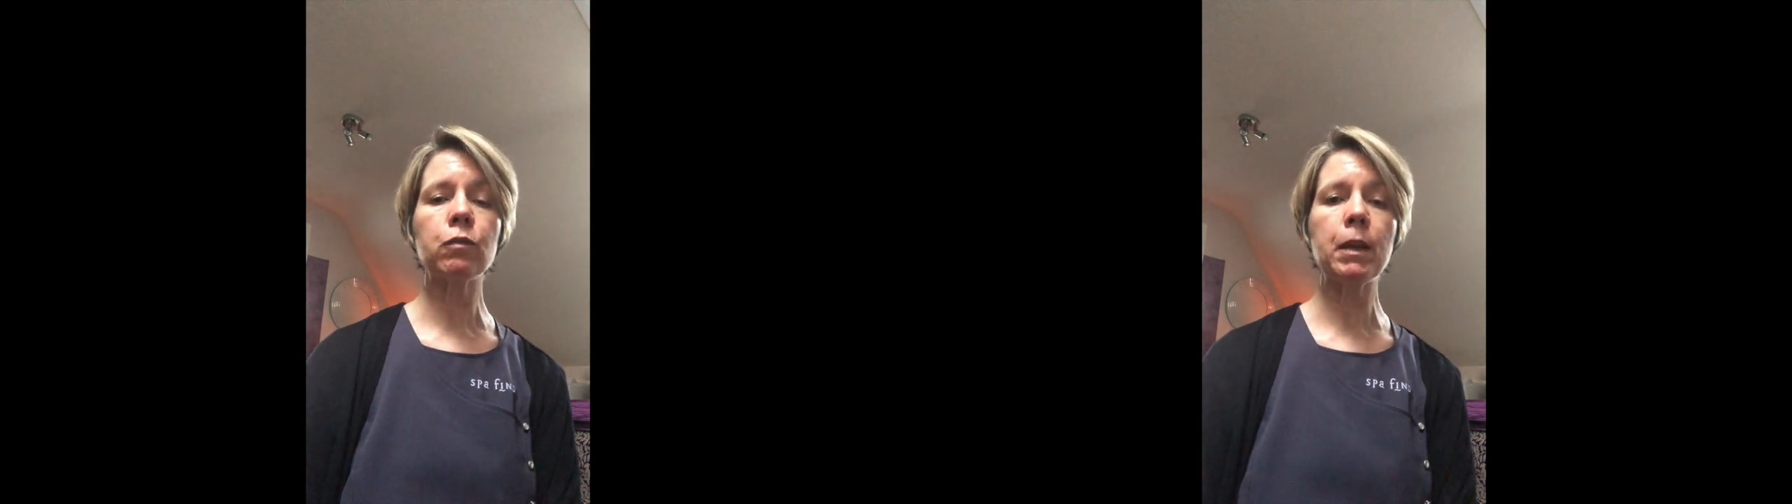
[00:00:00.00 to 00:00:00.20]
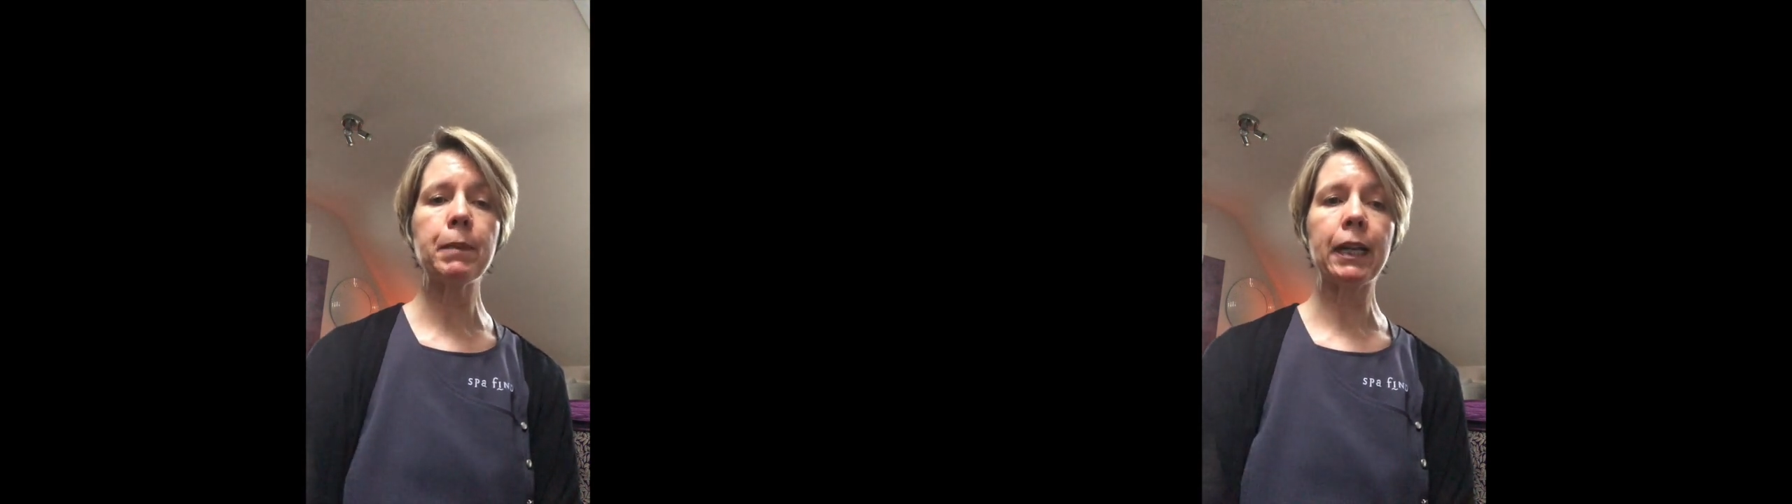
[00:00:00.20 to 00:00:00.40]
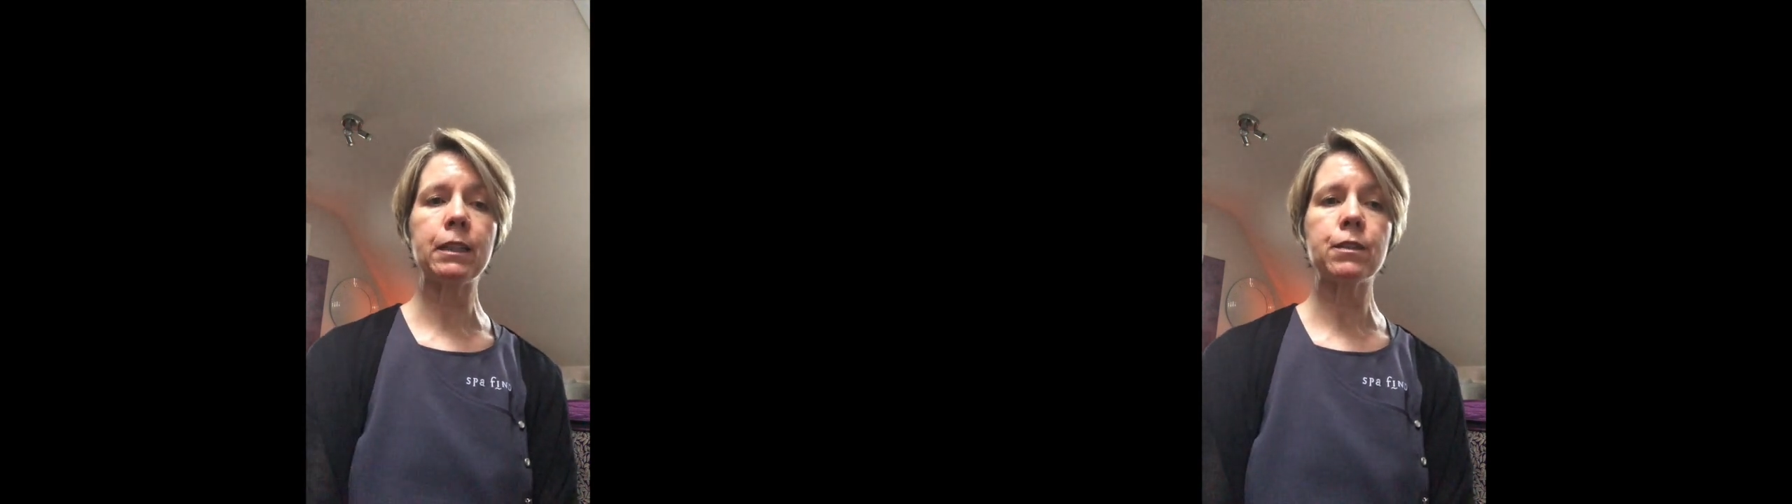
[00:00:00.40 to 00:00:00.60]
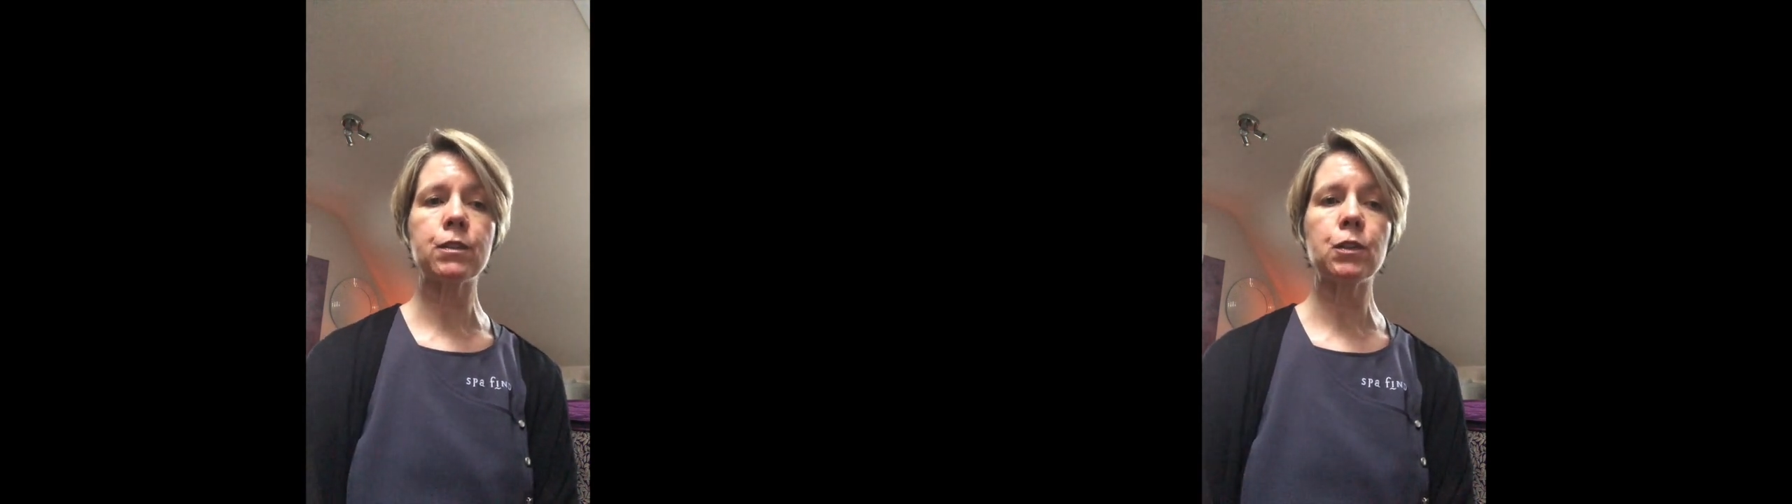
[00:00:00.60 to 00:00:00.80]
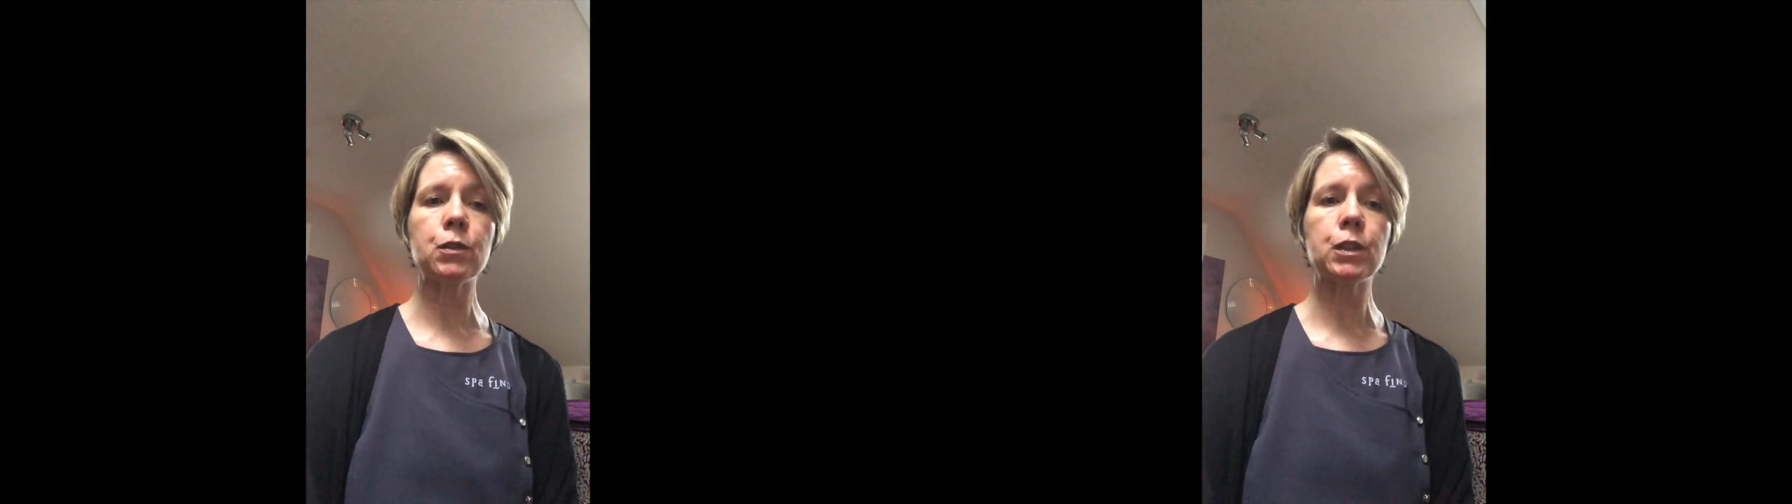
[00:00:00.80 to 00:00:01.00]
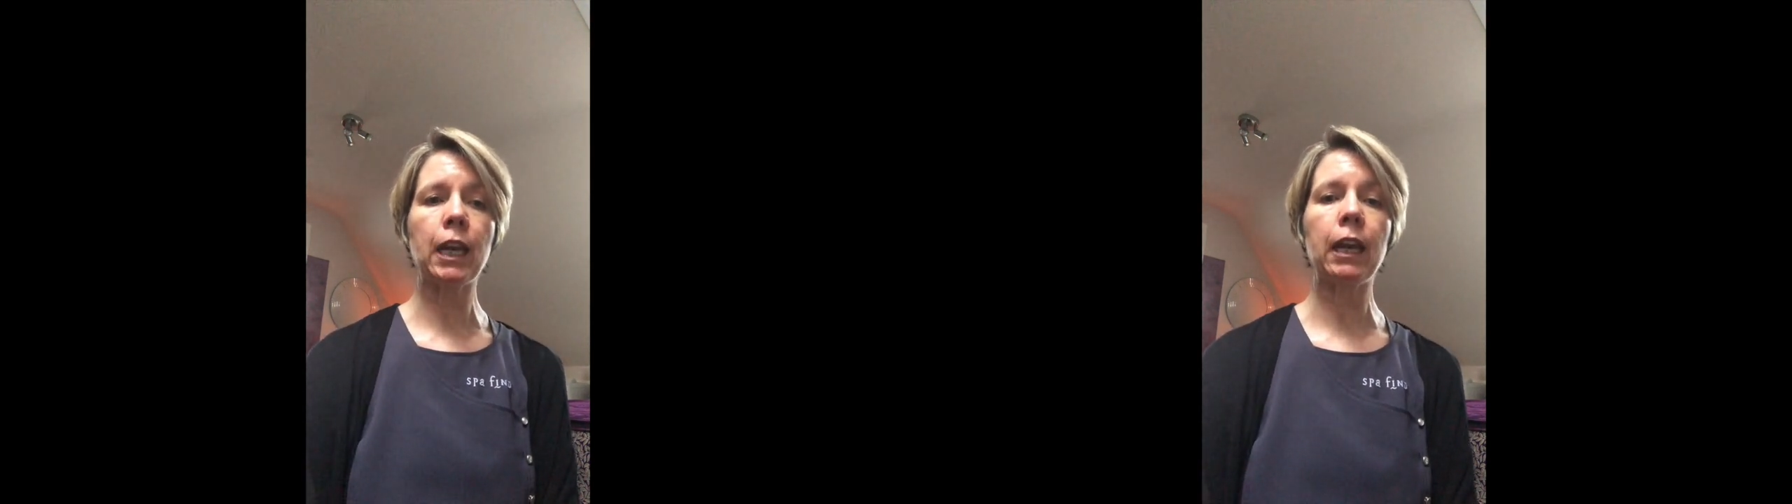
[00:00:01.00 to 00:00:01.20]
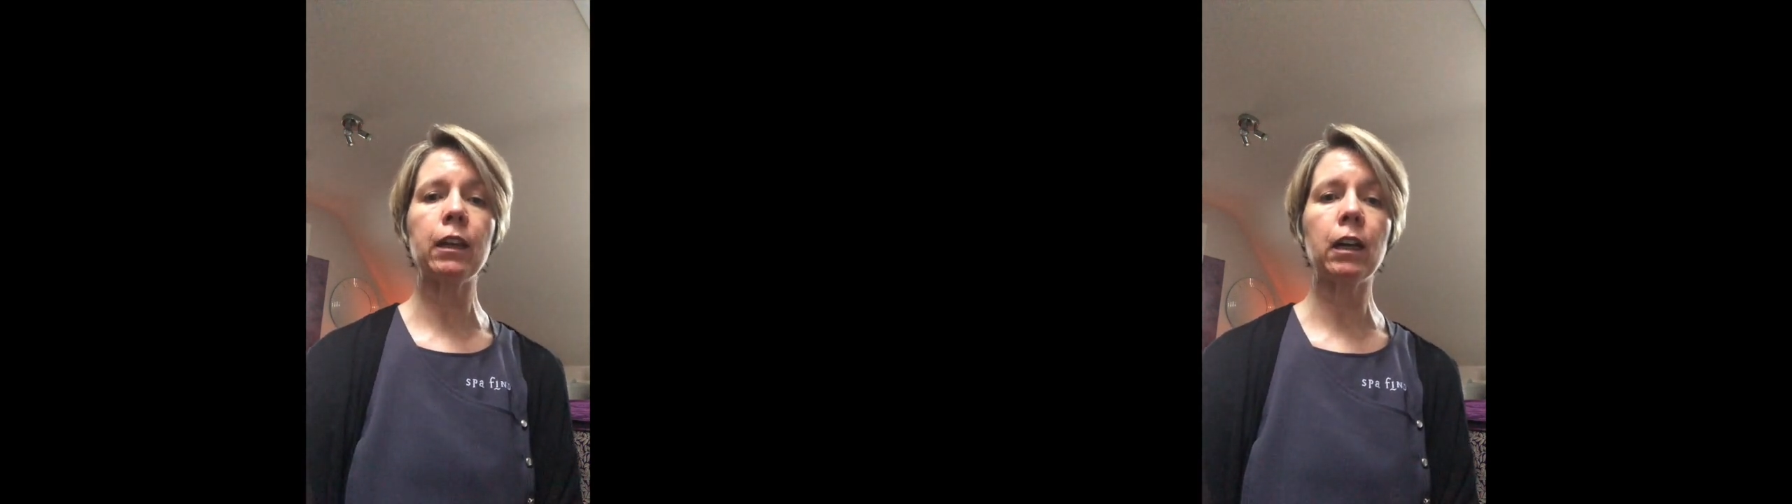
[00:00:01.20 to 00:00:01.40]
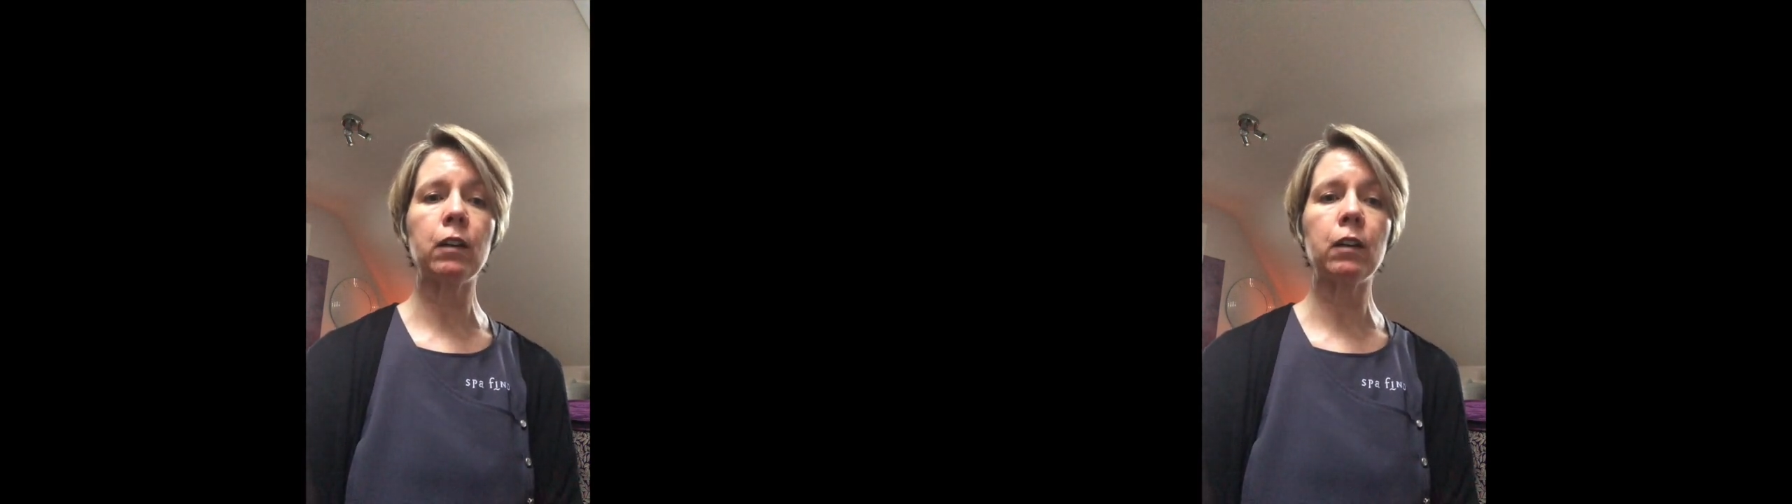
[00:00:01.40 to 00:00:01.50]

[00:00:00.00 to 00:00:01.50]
rebalance your skin